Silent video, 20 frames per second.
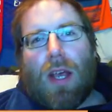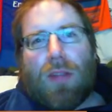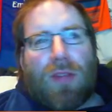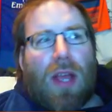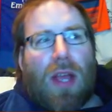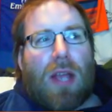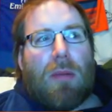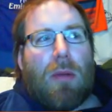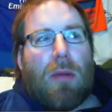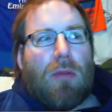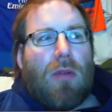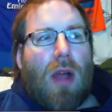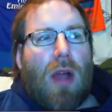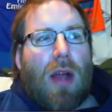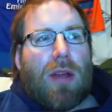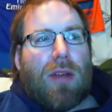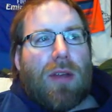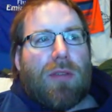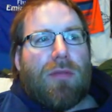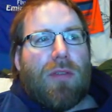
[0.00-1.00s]
talk about
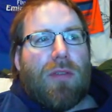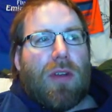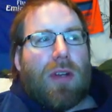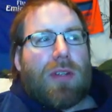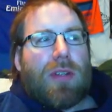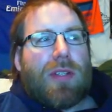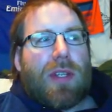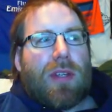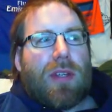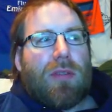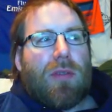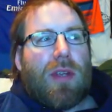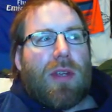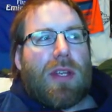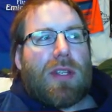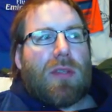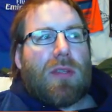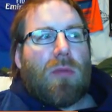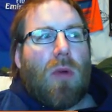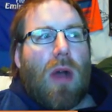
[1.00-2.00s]
Rondon first, and the
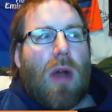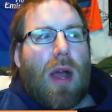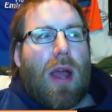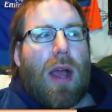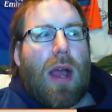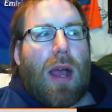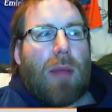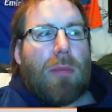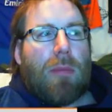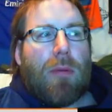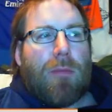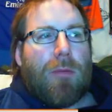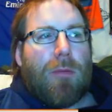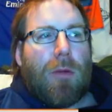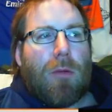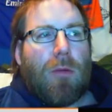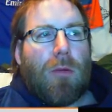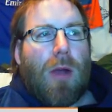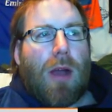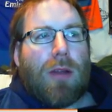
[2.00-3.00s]
reason why I
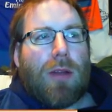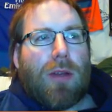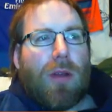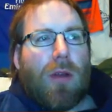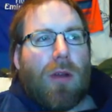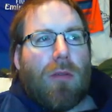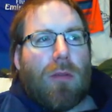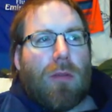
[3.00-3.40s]
prefer Rondon over